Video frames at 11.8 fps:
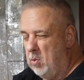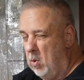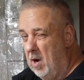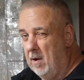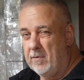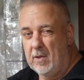
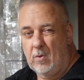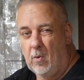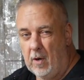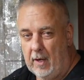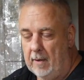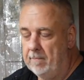12 to
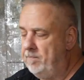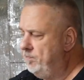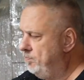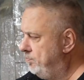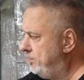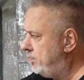20
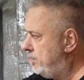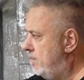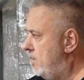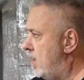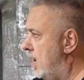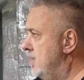
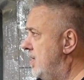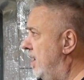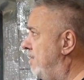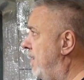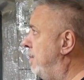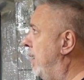
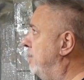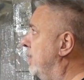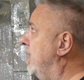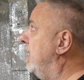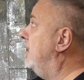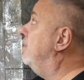CFM, I
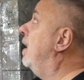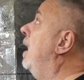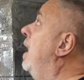believe.